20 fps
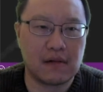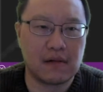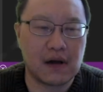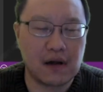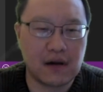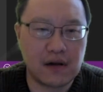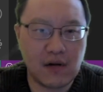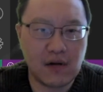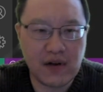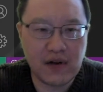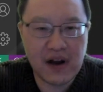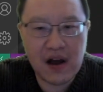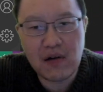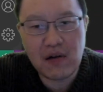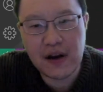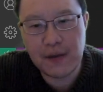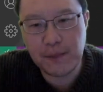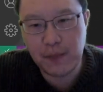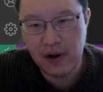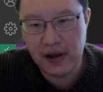So now
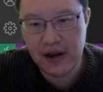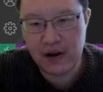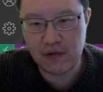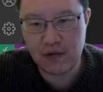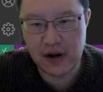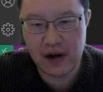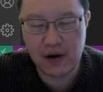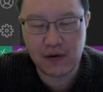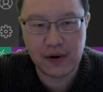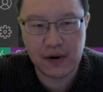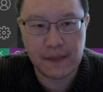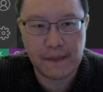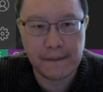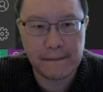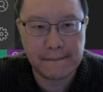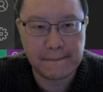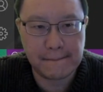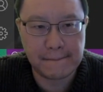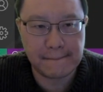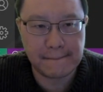let's play around.
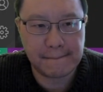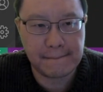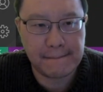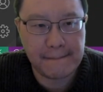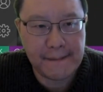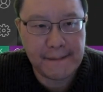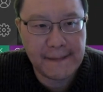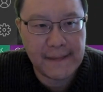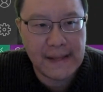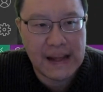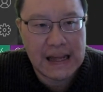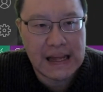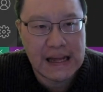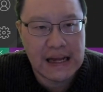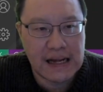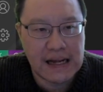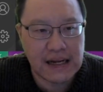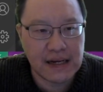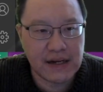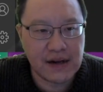
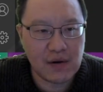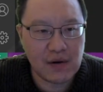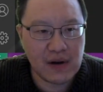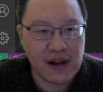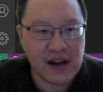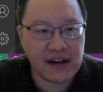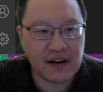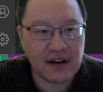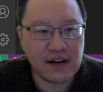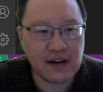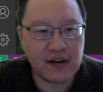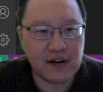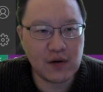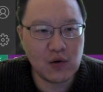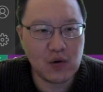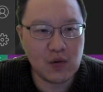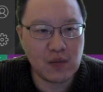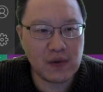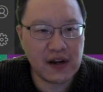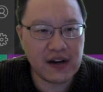So let's
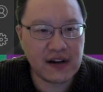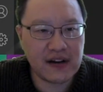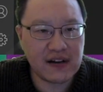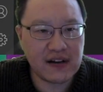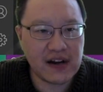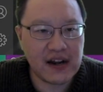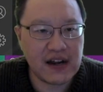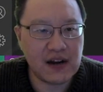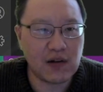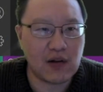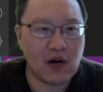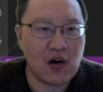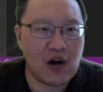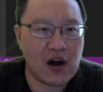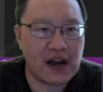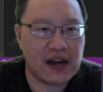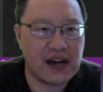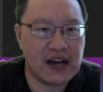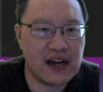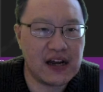say
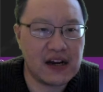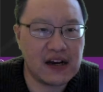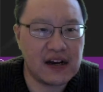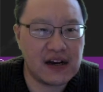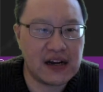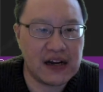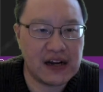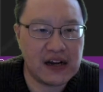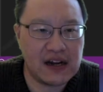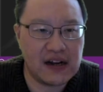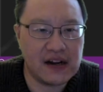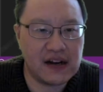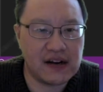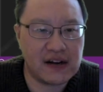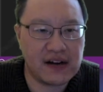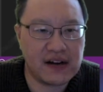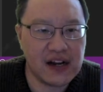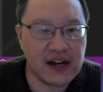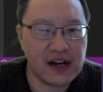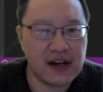login is
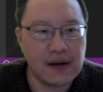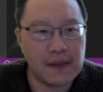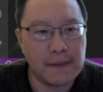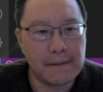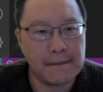Nick,